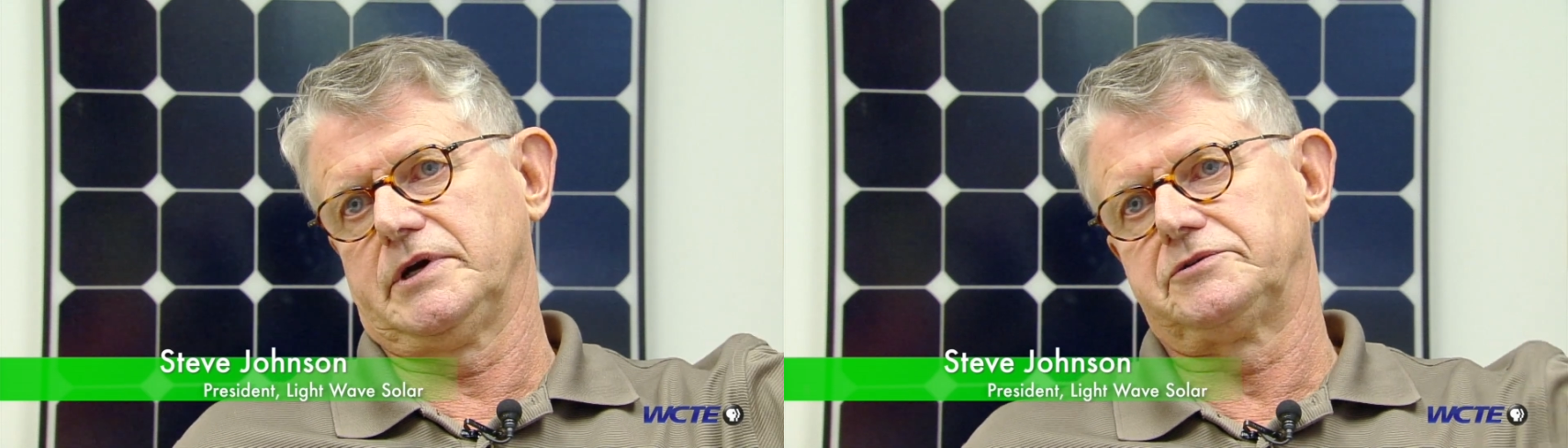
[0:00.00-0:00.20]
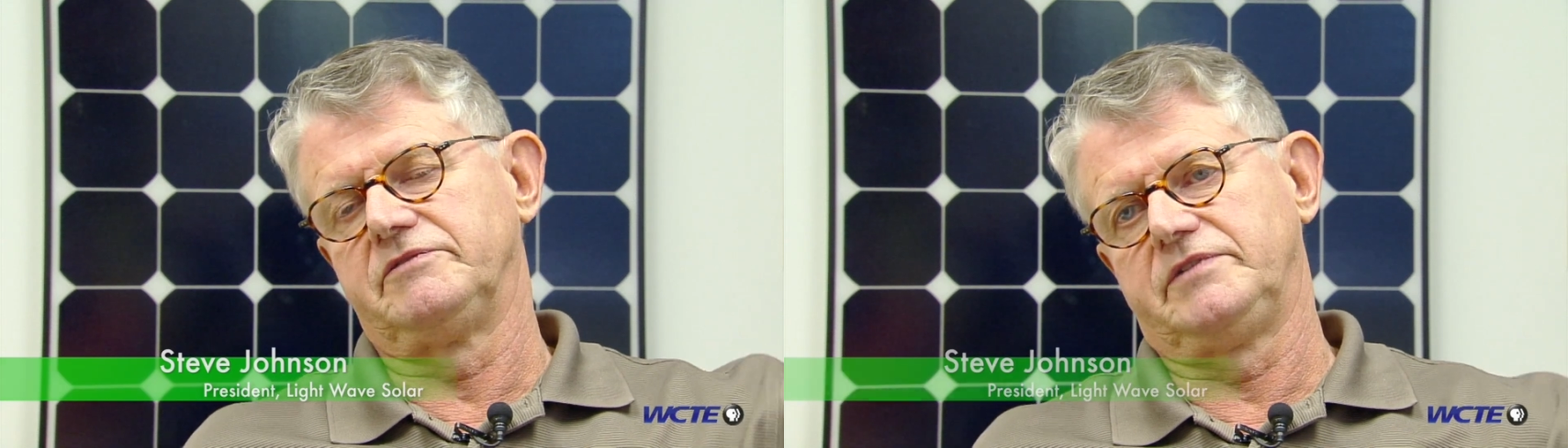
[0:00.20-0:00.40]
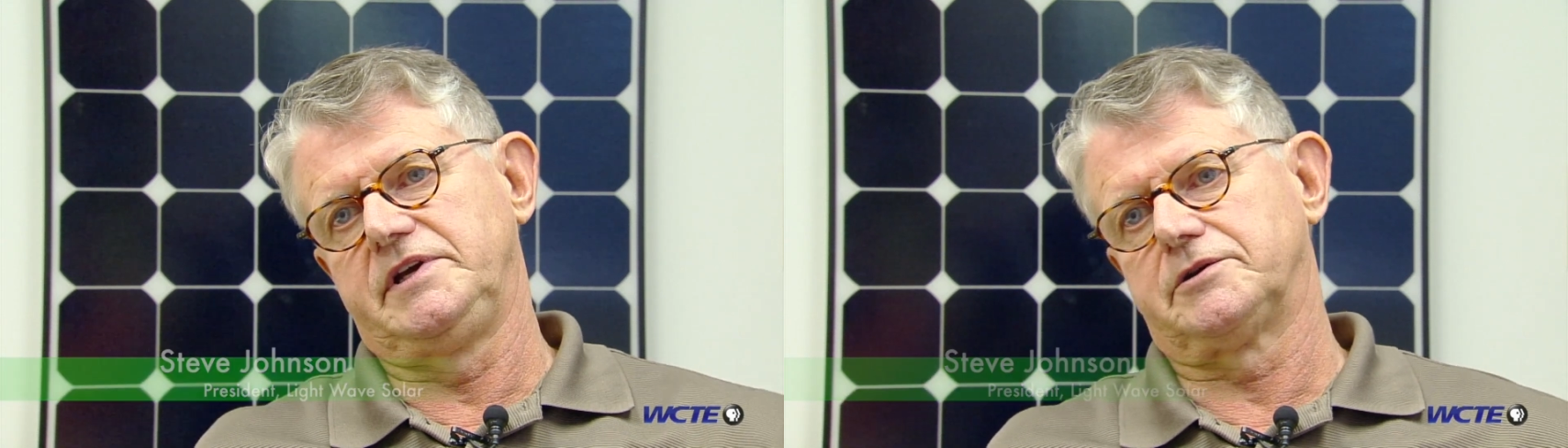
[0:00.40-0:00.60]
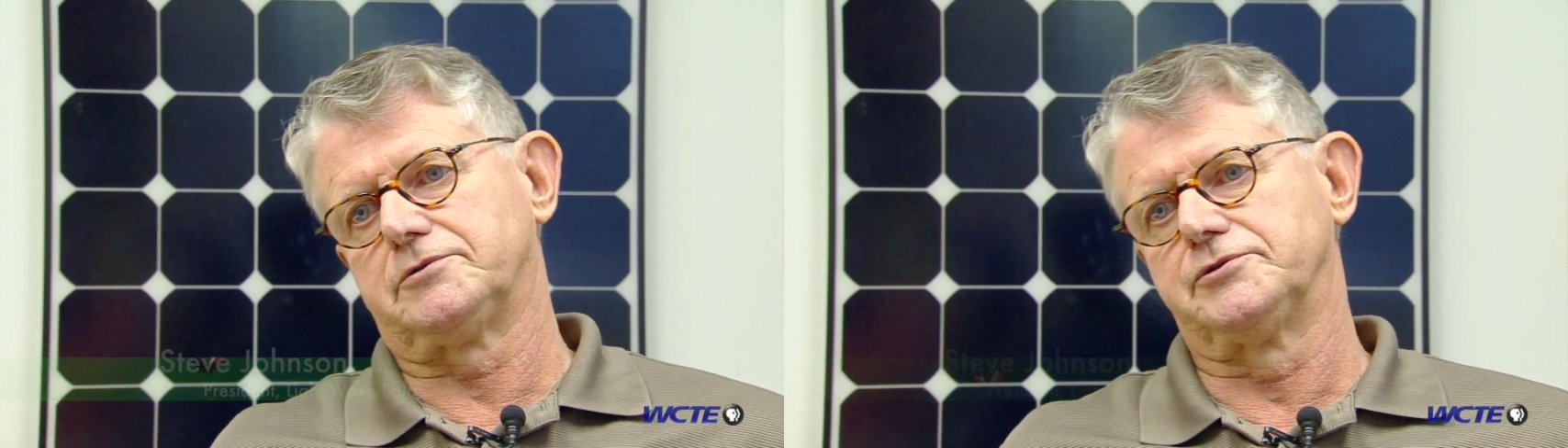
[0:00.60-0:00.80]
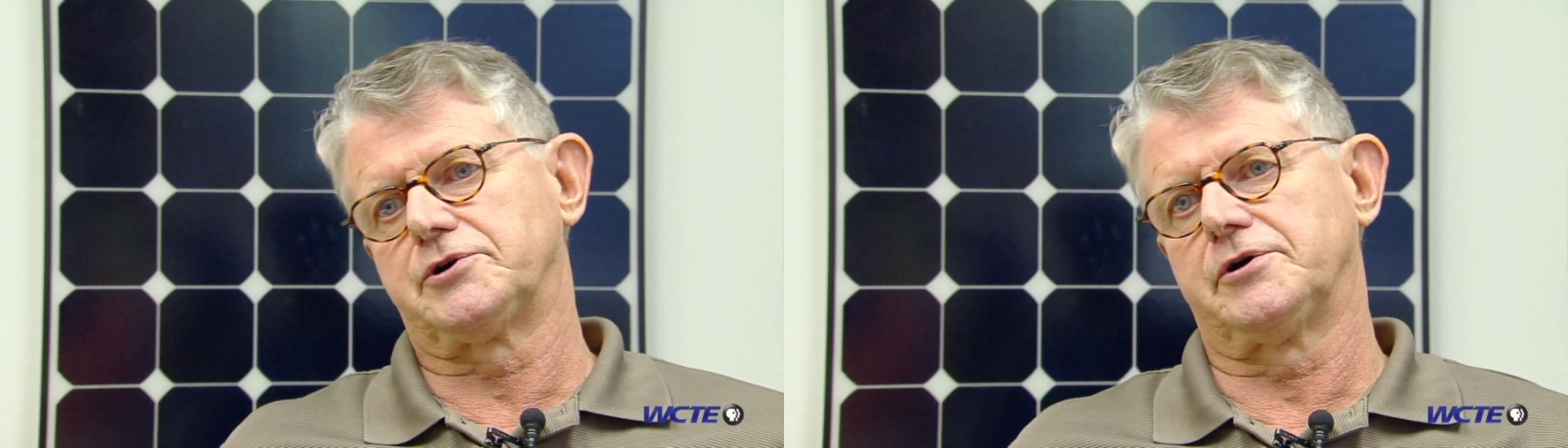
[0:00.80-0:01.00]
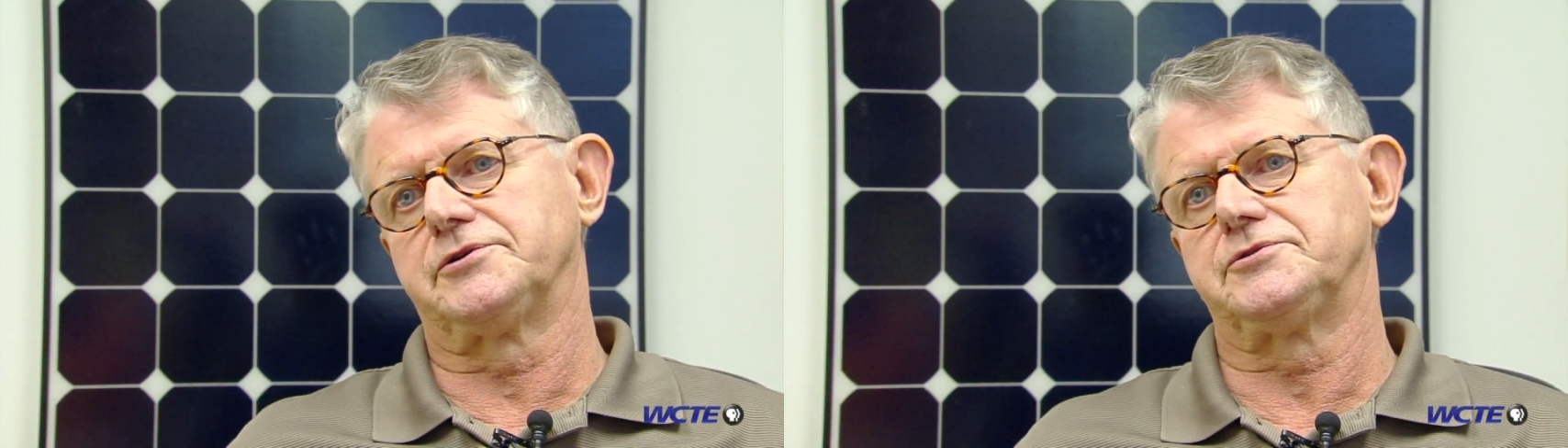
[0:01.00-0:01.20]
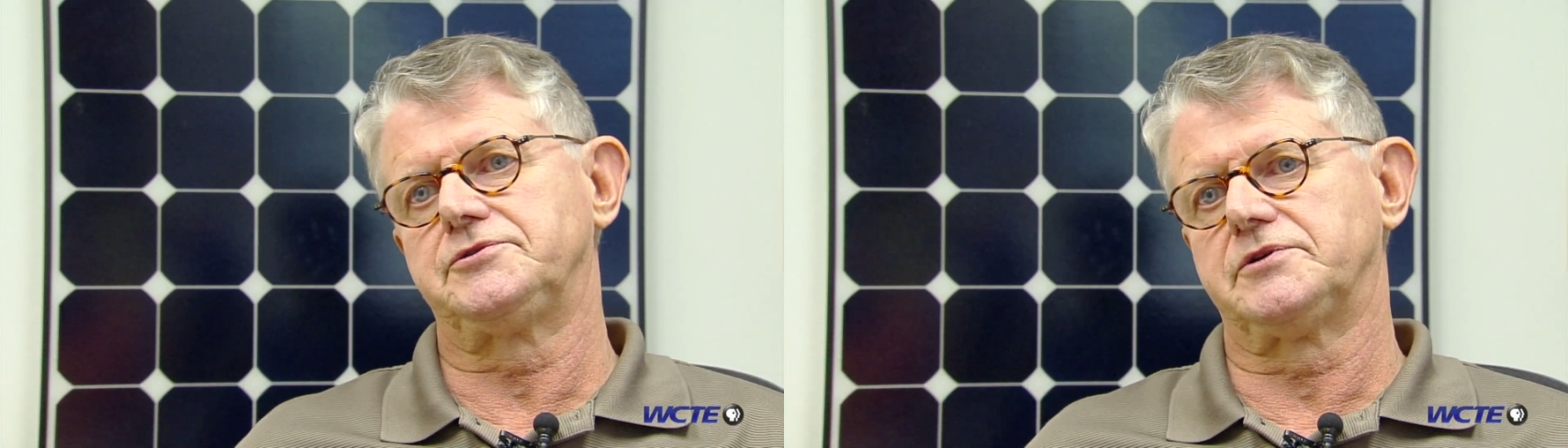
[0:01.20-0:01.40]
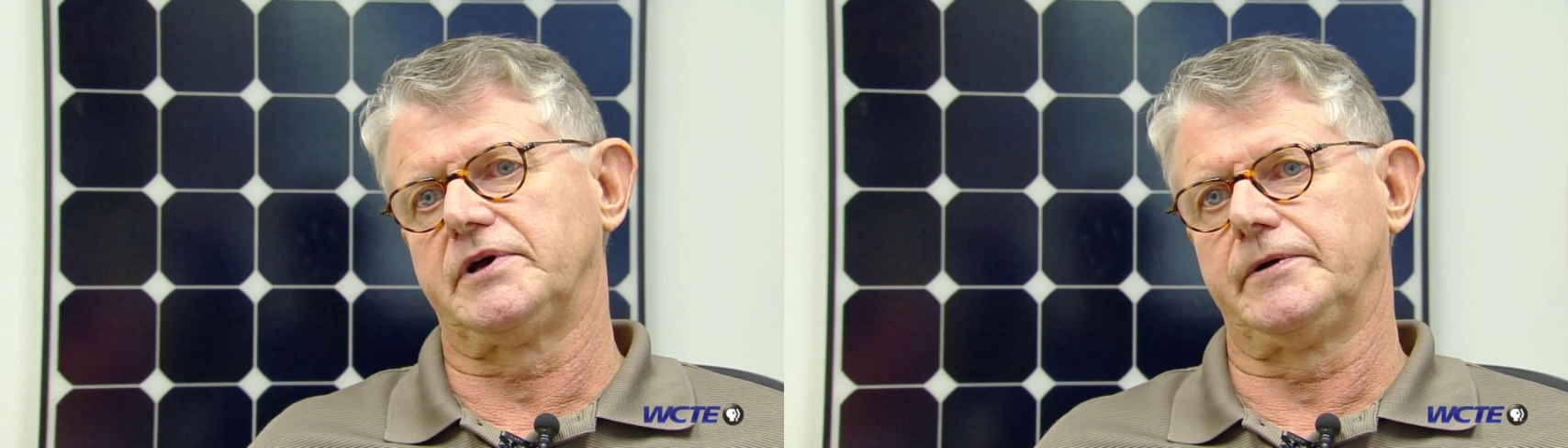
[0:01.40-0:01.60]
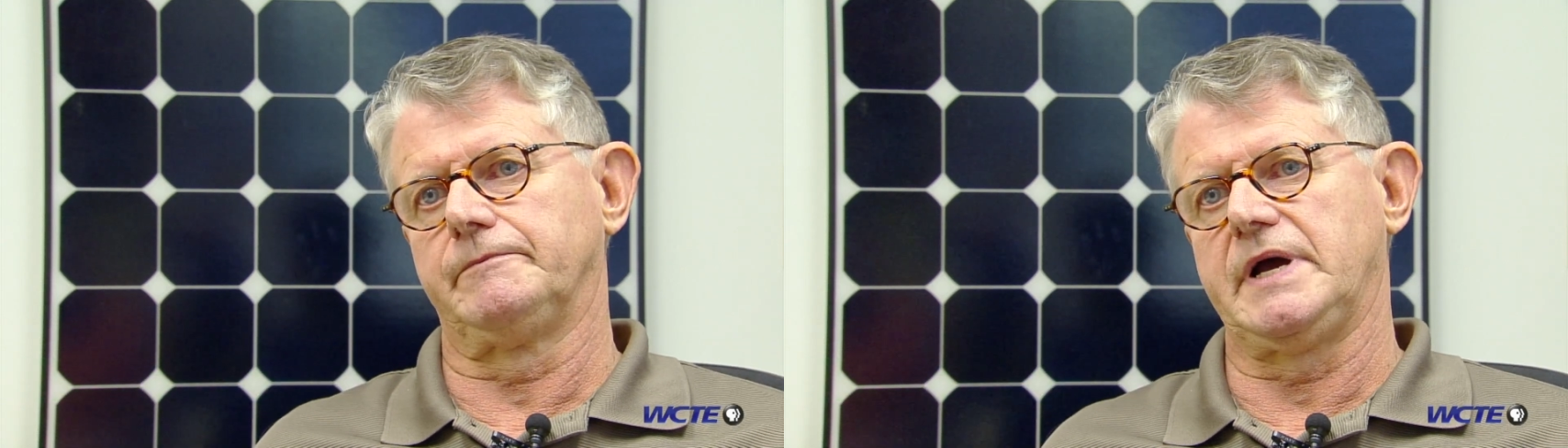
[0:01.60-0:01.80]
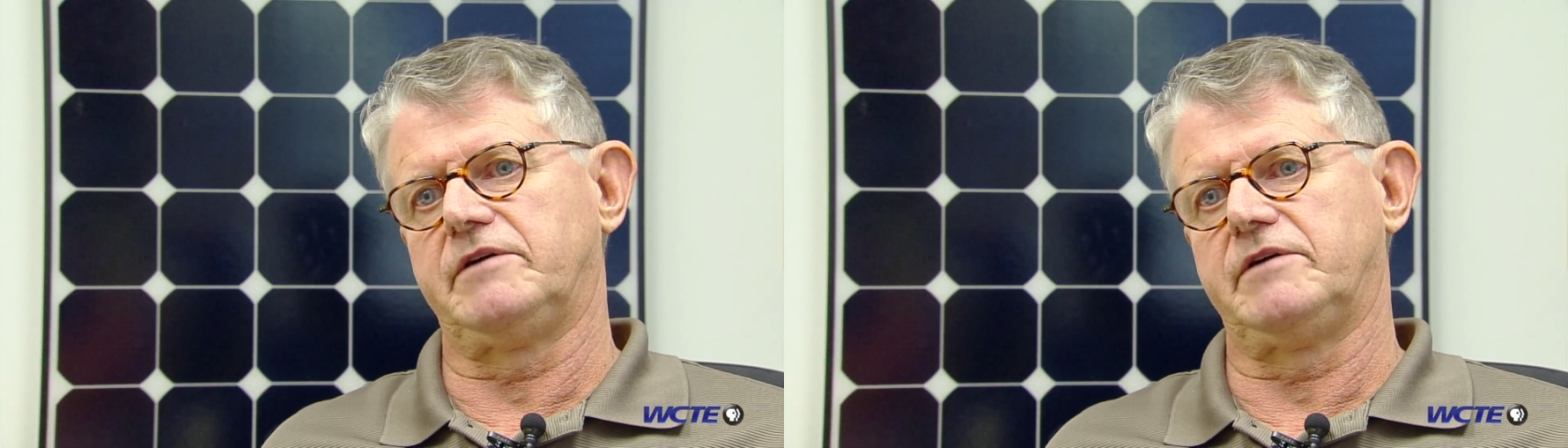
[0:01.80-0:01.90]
electric vehicle chargers um,